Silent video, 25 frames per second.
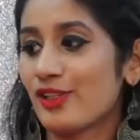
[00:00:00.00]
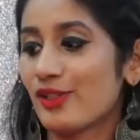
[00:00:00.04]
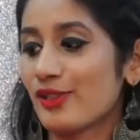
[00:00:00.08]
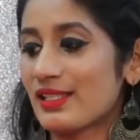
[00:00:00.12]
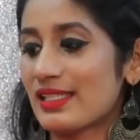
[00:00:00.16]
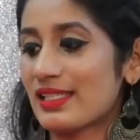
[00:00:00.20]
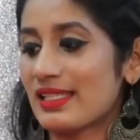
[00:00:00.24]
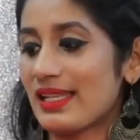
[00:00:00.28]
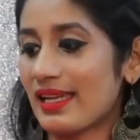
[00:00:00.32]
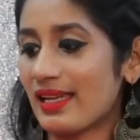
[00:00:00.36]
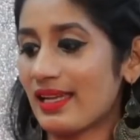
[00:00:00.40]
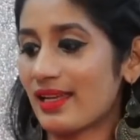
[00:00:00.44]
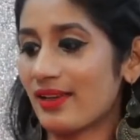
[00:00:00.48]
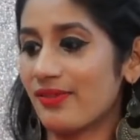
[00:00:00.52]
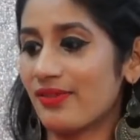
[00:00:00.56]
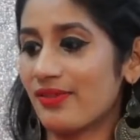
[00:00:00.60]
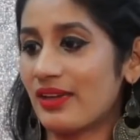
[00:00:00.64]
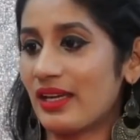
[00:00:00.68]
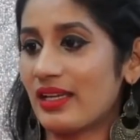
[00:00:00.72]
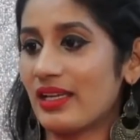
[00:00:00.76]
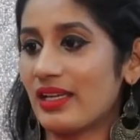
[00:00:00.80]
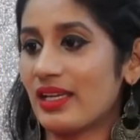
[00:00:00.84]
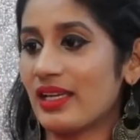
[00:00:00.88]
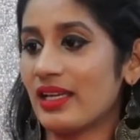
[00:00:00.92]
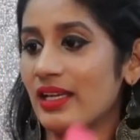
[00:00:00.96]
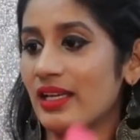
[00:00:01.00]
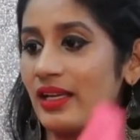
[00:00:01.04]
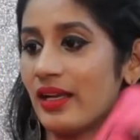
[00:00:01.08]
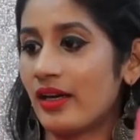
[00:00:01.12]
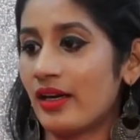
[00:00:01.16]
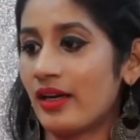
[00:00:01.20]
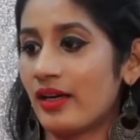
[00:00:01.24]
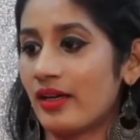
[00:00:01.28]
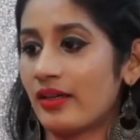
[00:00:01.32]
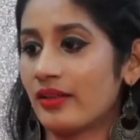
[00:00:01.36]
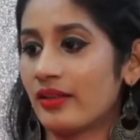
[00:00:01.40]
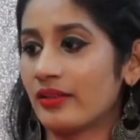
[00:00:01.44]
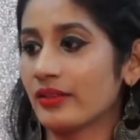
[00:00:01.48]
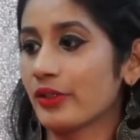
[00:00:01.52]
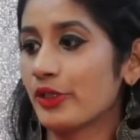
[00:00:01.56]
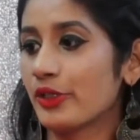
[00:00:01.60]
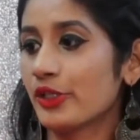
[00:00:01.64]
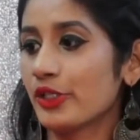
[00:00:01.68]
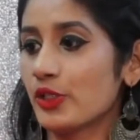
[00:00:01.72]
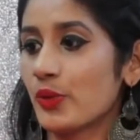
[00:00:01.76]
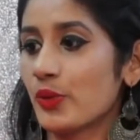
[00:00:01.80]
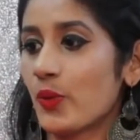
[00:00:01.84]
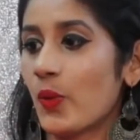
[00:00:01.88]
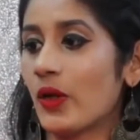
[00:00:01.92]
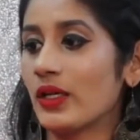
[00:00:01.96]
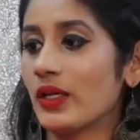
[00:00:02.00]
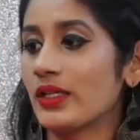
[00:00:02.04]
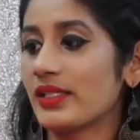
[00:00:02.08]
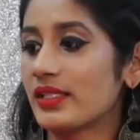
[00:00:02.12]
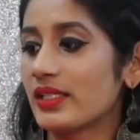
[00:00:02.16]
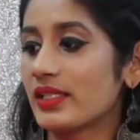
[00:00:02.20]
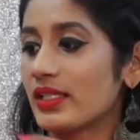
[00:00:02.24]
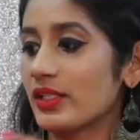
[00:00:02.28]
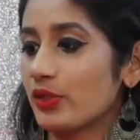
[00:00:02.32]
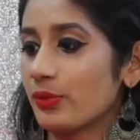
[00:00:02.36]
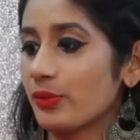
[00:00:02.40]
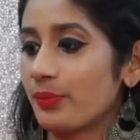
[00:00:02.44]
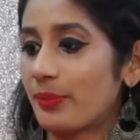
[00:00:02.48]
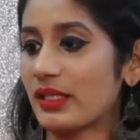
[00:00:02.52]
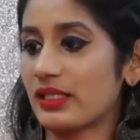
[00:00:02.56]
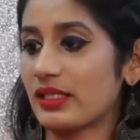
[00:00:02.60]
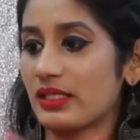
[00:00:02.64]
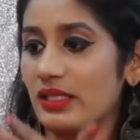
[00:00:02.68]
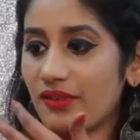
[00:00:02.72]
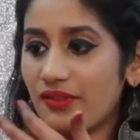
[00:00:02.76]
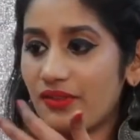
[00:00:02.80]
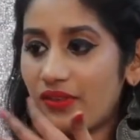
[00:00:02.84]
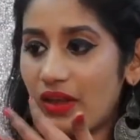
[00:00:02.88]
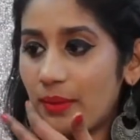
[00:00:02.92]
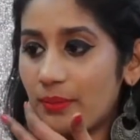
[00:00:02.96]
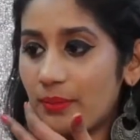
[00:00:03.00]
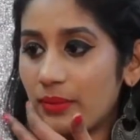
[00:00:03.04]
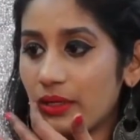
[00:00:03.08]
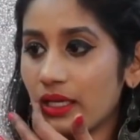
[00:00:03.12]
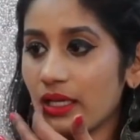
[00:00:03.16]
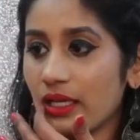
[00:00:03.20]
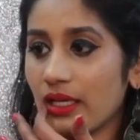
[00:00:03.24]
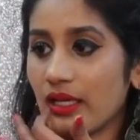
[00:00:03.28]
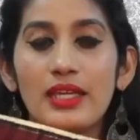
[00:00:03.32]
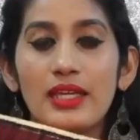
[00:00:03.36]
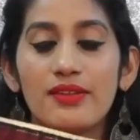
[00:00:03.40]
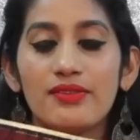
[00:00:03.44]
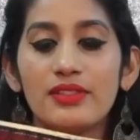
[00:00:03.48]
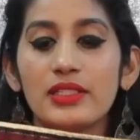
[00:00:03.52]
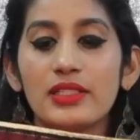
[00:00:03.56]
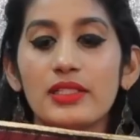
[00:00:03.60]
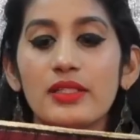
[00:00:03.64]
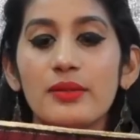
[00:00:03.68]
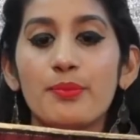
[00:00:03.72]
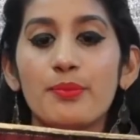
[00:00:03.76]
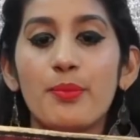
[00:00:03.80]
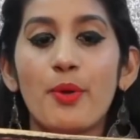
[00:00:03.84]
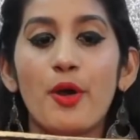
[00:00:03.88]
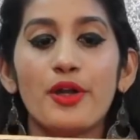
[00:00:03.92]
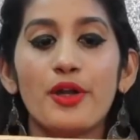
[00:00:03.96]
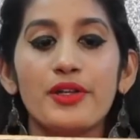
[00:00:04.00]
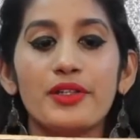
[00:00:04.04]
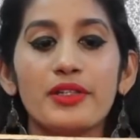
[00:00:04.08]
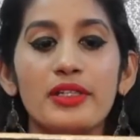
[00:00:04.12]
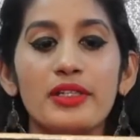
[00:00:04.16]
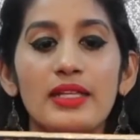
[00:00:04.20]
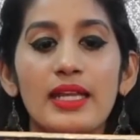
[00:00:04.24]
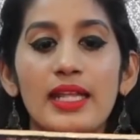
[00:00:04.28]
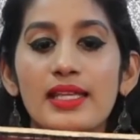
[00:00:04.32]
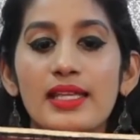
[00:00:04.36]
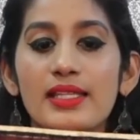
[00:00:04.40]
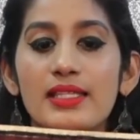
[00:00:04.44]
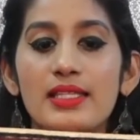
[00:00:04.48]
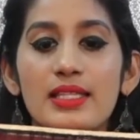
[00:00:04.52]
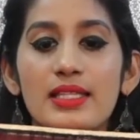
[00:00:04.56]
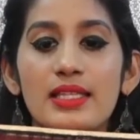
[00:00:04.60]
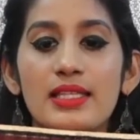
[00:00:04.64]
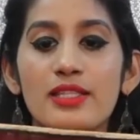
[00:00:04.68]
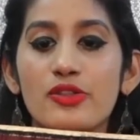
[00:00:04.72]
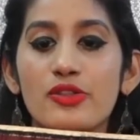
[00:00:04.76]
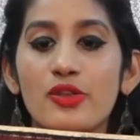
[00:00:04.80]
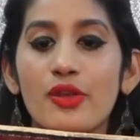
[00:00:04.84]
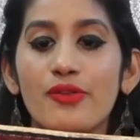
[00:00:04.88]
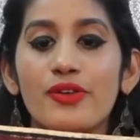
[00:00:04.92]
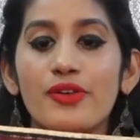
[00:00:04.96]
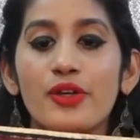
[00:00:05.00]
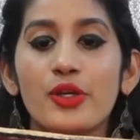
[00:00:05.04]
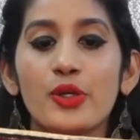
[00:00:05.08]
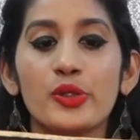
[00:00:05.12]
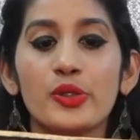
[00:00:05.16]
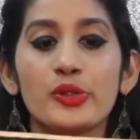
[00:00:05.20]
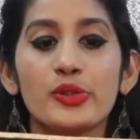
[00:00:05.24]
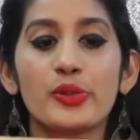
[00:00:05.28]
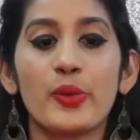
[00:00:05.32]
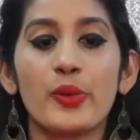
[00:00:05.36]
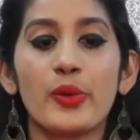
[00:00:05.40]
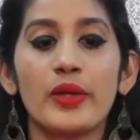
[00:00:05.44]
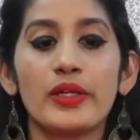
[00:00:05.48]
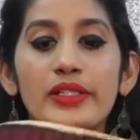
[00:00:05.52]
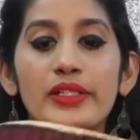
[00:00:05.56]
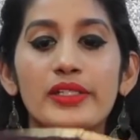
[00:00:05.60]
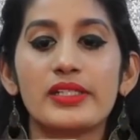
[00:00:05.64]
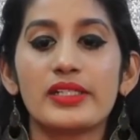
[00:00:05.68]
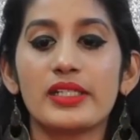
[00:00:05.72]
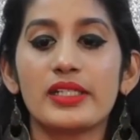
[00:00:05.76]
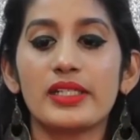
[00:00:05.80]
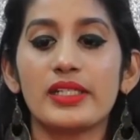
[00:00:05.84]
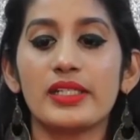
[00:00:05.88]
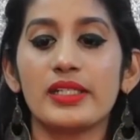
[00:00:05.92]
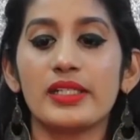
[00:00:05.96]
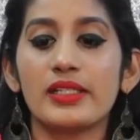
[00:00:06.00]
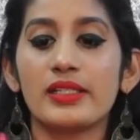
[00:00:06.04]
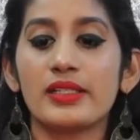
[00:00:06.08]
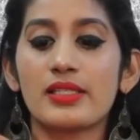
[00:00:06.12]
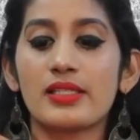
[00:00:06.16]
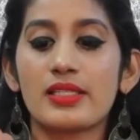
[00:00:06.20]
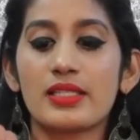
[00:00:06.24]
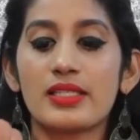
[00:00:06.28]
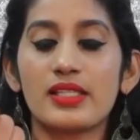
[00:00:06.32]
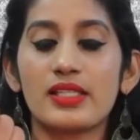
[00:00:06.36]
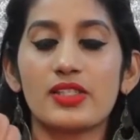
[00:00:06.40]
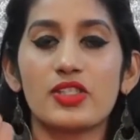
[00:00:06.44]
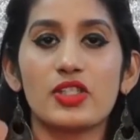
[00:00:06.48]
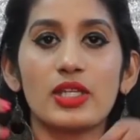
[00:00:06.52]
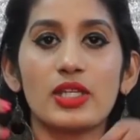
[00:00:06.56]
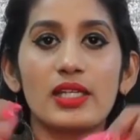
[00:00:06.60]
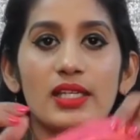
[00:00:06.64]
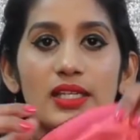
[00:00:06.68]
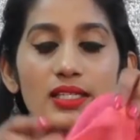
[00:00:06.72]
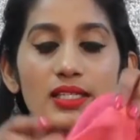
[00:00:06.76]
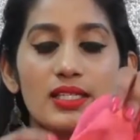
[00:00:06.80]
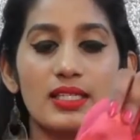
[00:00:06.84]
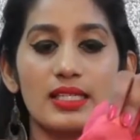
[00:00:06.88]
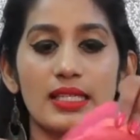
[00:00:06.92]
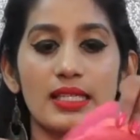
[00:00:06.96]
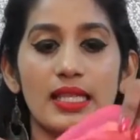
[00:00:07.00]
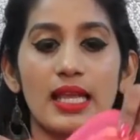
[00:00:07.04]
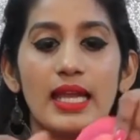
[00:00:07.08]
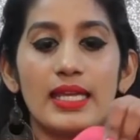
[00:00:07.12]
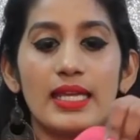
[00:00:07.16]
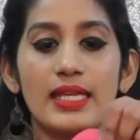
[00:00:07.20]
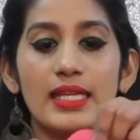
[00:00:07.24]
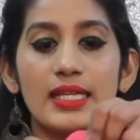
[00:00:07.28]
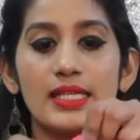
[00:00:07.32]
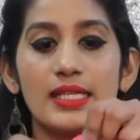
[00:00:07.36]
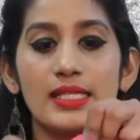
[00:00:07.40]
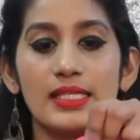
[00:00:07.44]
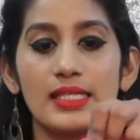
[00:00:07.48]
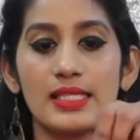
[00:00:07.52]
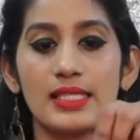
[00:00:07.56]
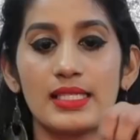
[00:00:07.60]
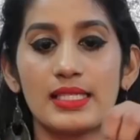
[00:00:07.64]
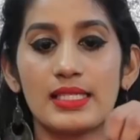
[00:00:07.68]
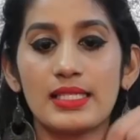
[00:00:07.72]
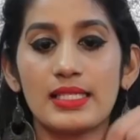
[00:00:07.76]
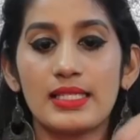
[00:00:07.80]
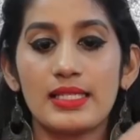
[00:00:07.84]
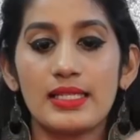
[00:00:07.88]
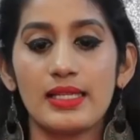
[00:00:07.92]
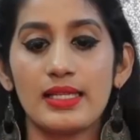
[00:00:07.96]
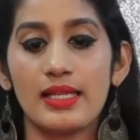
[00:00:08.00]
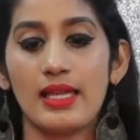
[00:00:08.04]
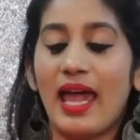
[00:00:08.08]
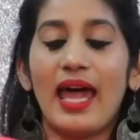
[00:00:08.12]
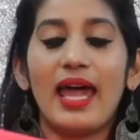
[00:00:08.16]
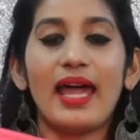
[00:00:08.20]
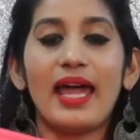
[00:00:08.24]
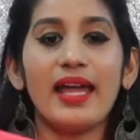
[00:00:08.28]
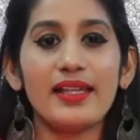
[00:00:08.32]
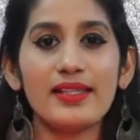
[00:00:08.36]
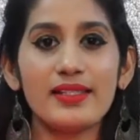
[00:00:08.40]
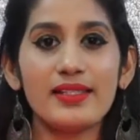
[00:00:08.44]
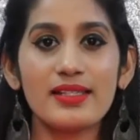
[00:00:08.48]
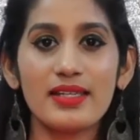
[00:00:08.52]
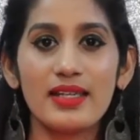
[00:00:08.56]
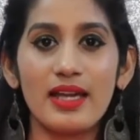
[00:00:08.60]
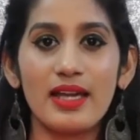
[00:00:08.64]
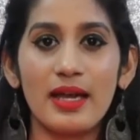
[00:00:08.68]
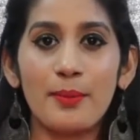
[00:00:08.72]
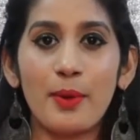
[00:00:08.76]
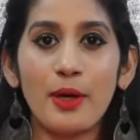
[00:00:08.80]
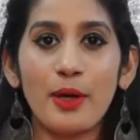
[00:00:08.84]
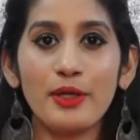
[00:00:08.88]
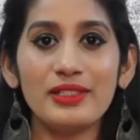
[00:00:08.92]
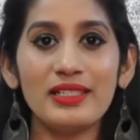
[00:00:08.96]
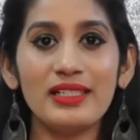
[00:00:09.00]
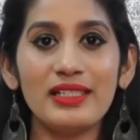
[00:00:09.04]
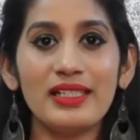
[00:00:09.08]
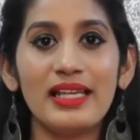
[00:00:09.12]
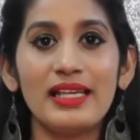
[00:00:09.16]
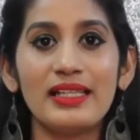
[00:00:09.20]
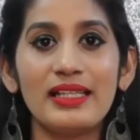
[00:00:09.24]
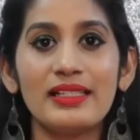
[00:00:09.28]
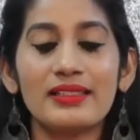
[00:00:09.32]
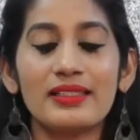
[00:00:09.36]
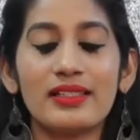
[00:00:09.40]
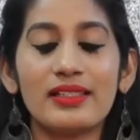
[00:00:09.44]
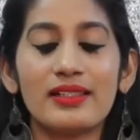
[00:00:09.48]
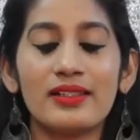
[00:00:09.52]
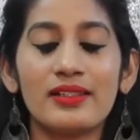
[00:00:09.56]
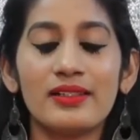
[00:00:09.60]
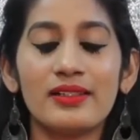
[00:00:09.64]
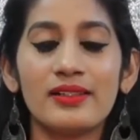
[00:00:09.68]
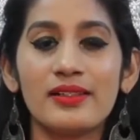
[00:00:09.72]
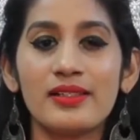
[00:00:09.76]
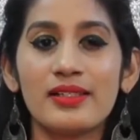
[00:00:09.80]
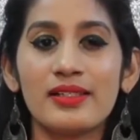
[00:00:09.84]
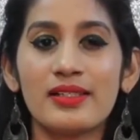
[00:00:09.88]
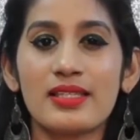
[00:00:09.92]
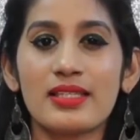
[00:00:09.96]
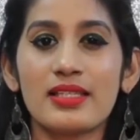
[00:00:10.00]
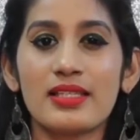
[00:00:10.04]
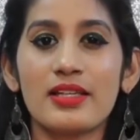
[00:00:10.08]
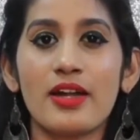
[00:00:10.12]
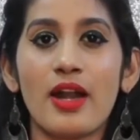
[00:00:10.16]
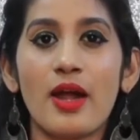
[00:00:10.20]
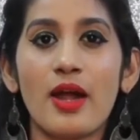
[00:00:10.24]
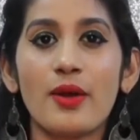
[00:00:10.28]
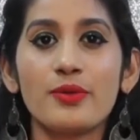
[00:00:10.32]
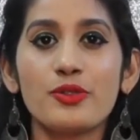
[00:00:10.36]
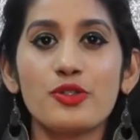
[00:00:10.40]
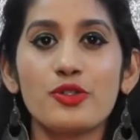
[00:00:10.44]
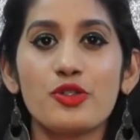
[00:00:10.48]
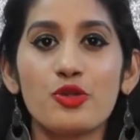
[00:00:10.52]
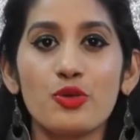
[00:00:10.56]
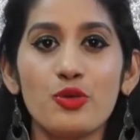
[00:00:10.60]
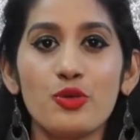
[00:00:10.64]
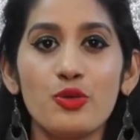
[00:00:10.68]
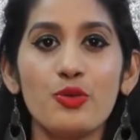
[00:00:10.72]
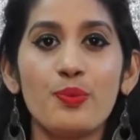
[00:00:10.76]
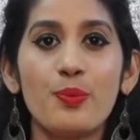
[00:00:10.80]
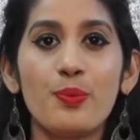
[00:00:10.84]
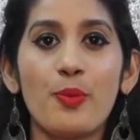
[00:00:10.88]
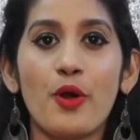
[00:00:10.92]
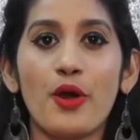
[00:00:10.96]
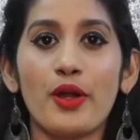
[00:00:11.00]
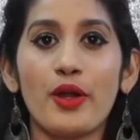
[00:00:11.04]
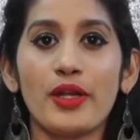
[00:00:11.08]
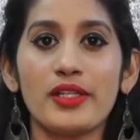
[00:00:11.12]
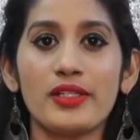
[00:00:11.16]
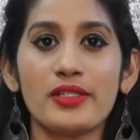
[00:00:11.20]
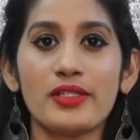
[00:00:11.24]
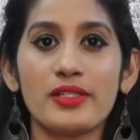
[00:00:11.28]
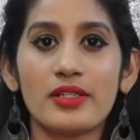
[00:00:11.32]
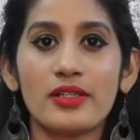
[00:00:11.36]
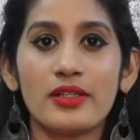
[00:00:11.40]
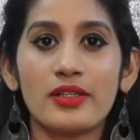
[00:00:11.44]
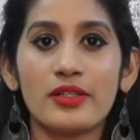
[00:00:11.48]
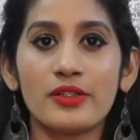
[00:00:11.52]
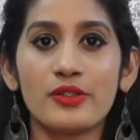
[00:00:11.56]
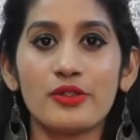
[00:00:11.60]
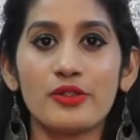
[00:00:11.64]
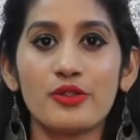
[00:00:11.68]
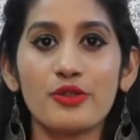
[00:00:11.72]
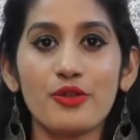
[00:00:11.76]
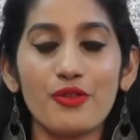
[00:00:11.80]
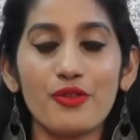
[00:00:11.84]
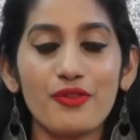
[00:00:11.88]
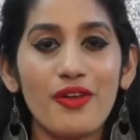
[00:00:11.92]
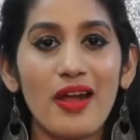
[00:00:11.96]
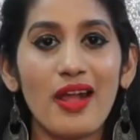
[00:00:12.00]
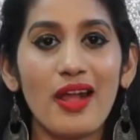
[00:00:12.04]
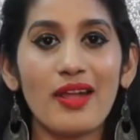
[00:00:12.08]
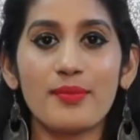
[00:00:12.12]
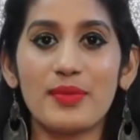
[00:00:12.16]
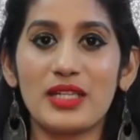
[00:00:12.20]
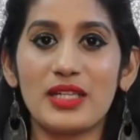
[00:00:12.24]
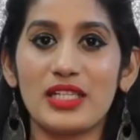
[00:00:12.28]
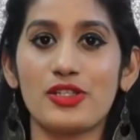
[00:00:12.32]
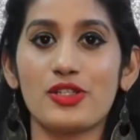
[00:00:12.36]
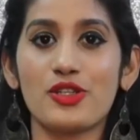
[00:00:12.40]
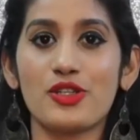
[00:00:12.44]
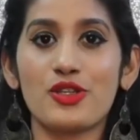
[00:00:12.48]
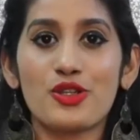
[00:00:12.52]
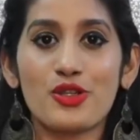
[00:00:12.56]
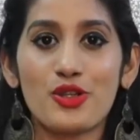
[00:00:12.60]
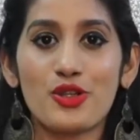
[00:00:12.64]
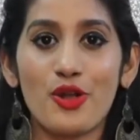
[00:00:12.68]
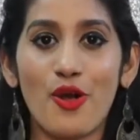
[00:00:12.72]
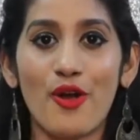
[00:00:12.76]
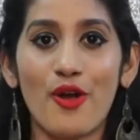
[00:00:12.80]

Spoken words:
It looks like a very good quality dupatta fabric. Even the border lace is of a good quality. The stitching is nice. And about the length, it's around 2.25 meters